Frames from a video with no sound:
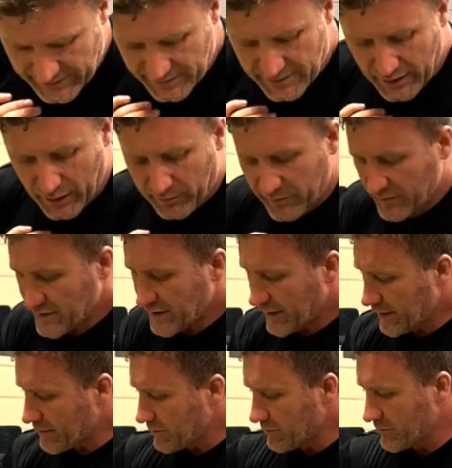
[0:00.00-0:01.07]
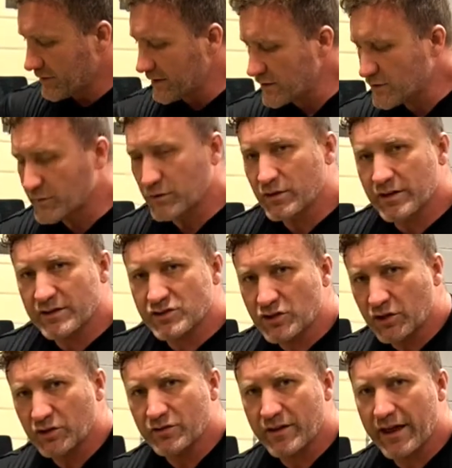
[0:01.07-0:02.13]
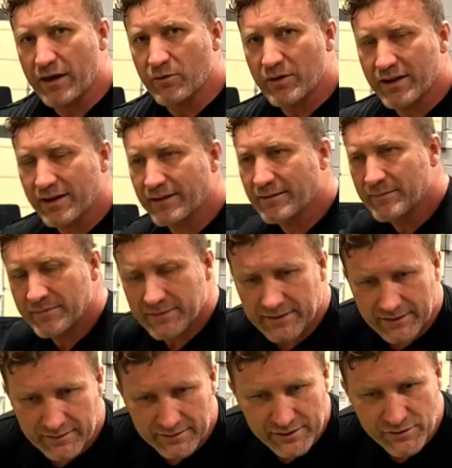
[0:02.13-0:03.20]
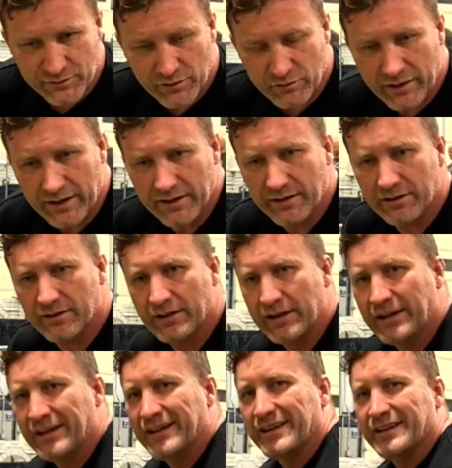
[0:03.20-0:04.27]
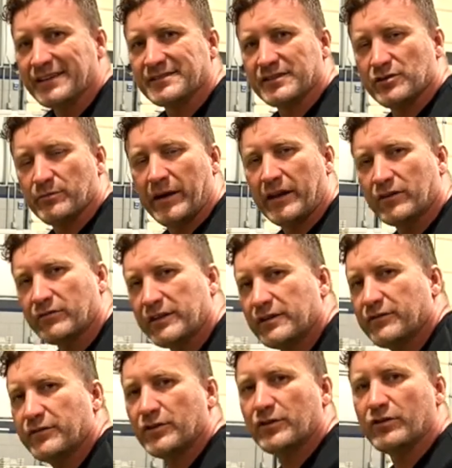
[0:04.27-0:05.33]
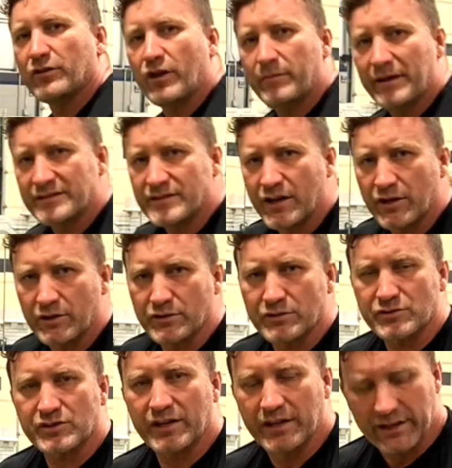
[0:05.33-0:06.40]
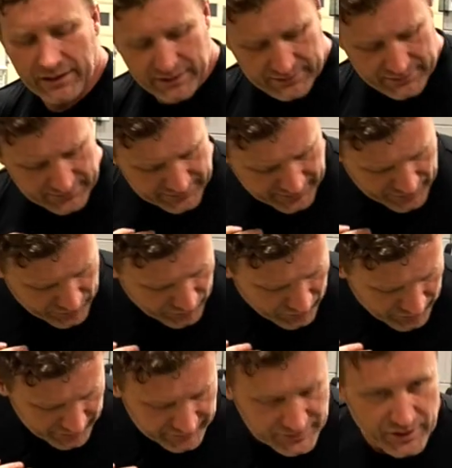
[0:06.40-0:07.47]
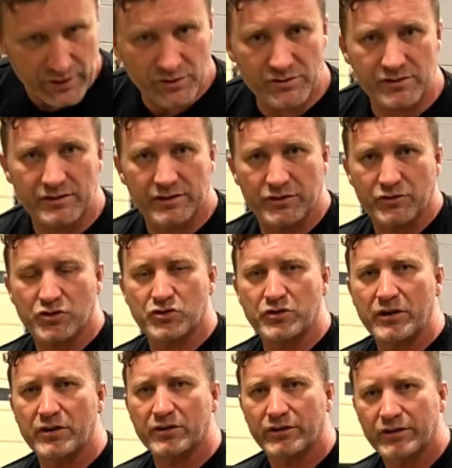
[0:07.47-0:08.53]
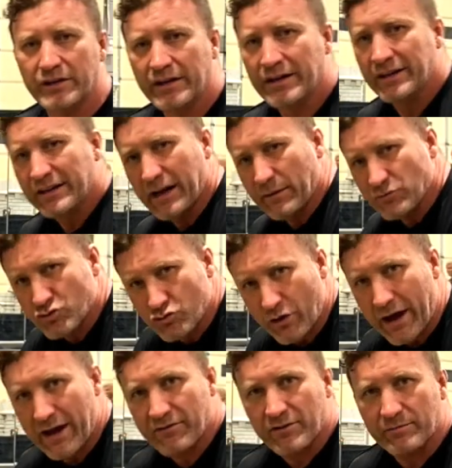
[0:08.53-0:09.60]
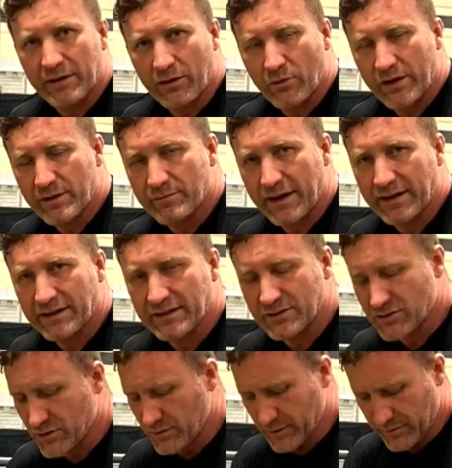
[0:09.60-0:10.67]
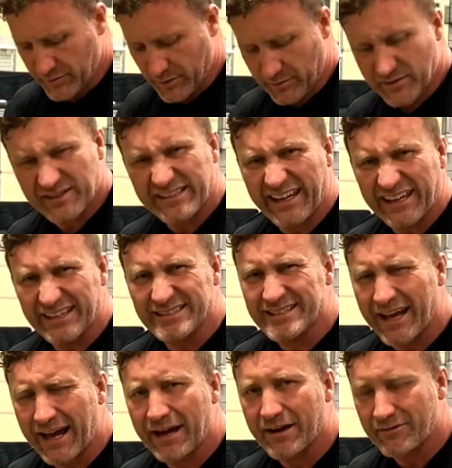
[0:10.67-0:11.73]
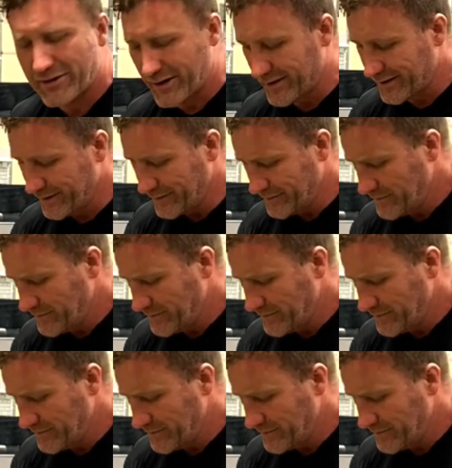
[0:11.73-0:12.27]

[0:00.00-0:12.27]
the top of his head. This foot is turned that way. This foot right here is either ballerina foot or on my toes. Either one. Toes is a little stronger. I'm driving my weight back into him, so I'm staying tight right here.